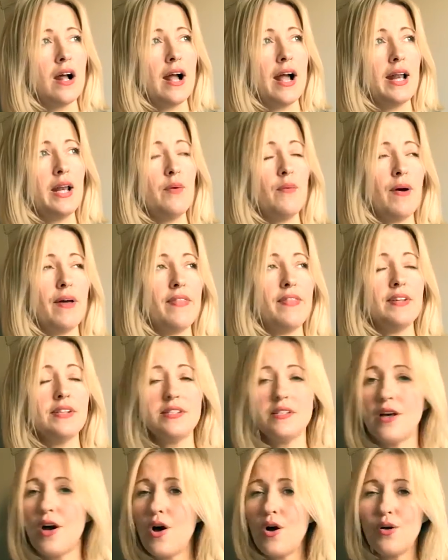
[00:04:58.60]
Anyway,
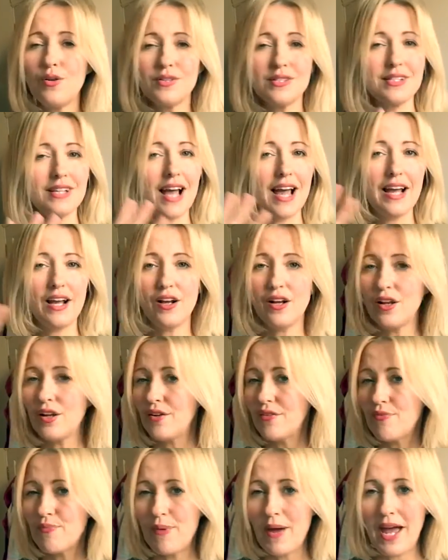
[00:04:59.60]
this whole cycle
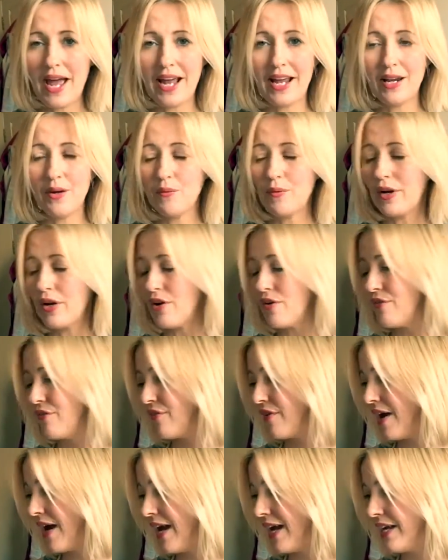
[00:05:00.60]
of pain went on
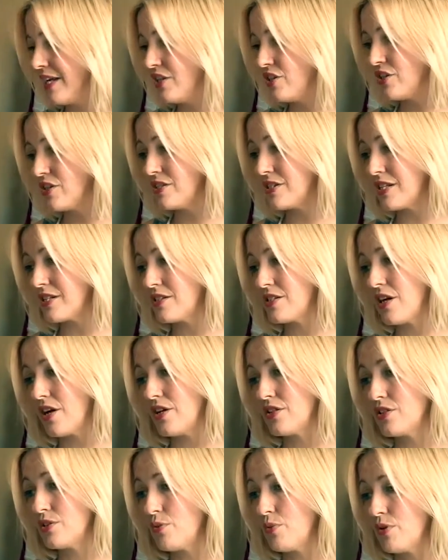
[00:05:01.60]
for ages. I
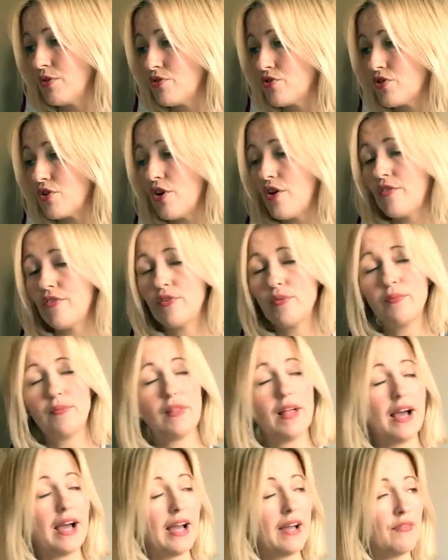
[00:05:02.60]
started to withdraw from
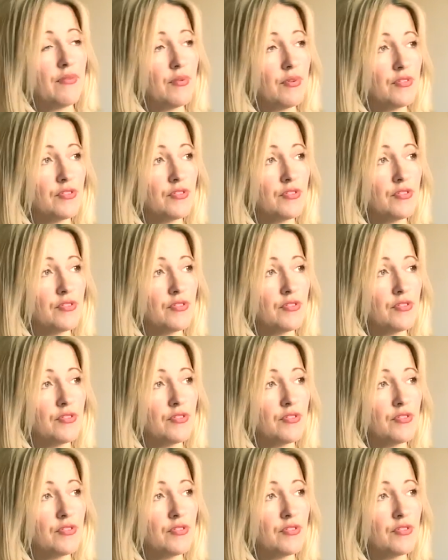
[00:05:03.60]
life,